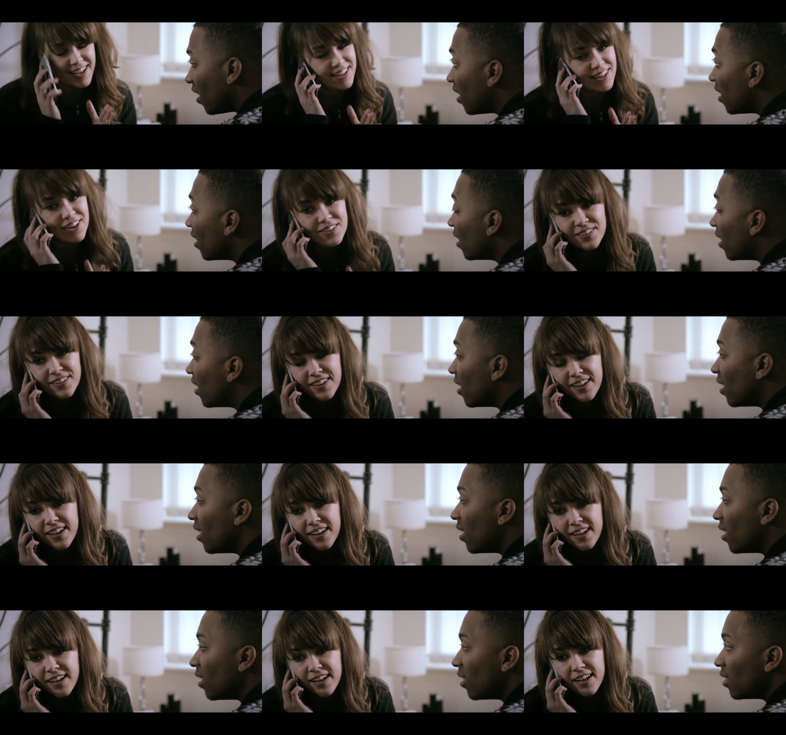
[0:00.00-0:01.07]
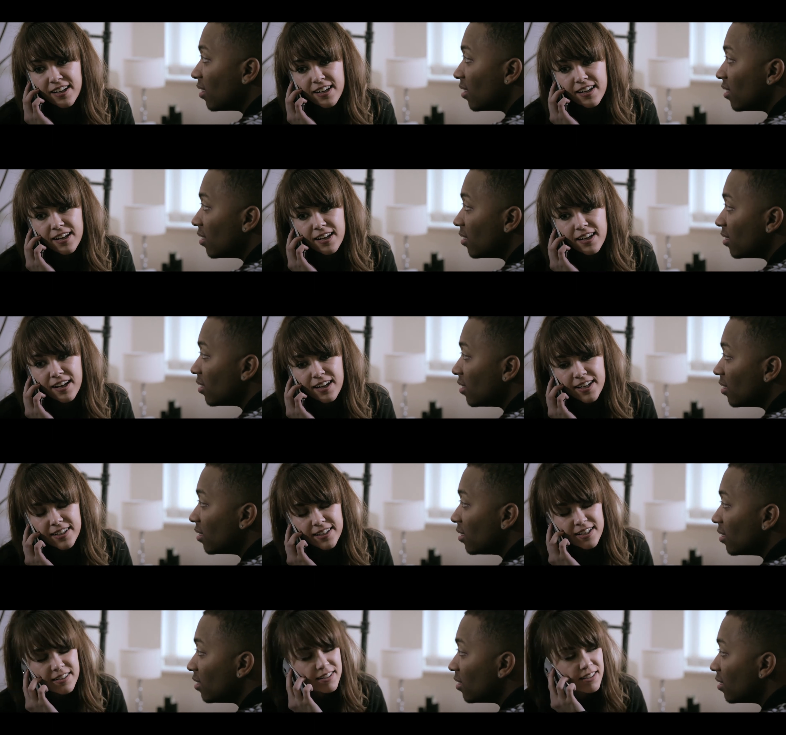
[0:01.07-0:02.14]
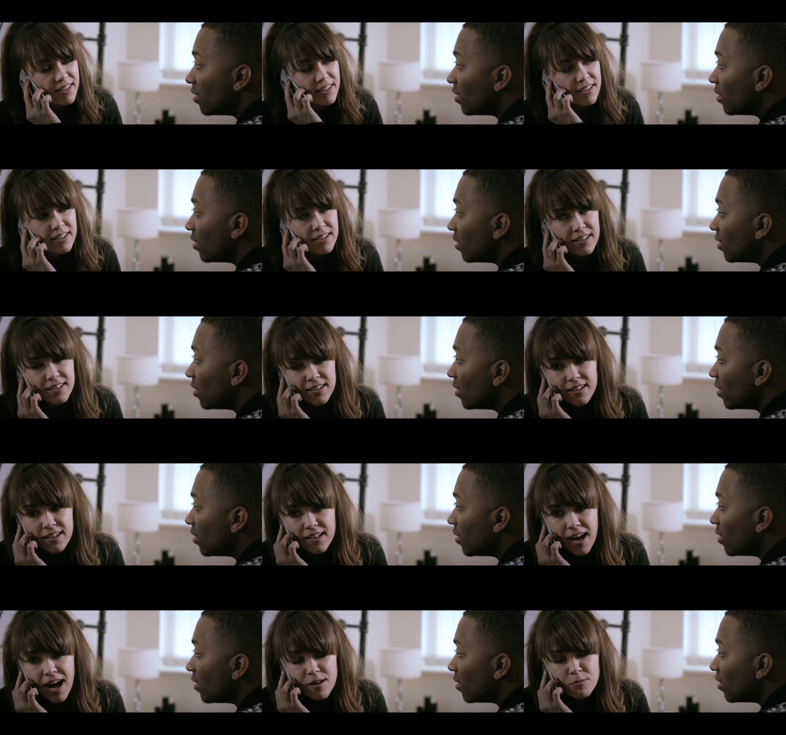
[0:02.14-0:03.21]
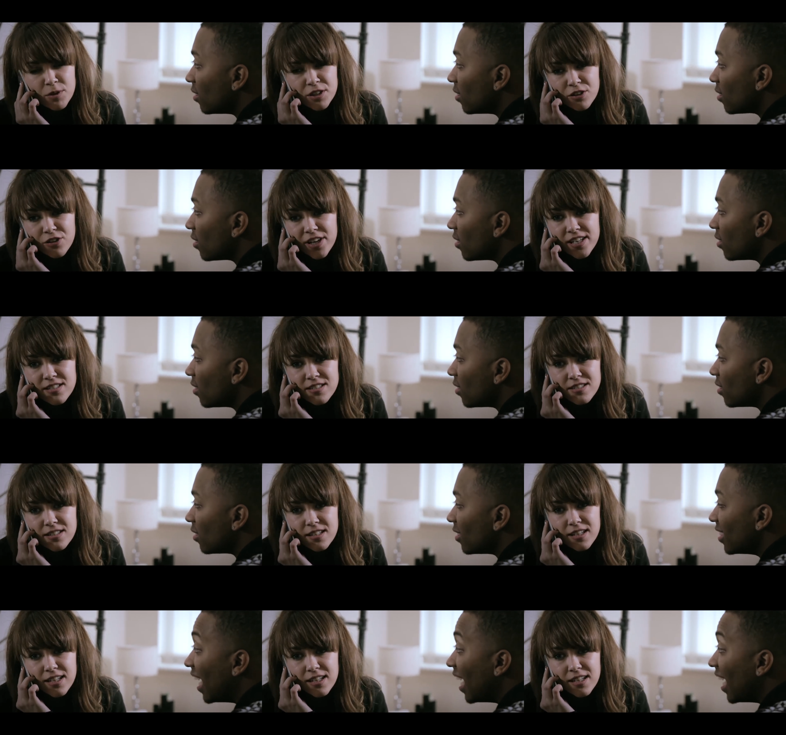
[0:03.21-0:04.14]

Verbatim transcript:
Speaker 1: Hello? Hey, Dad. I'm with Chris.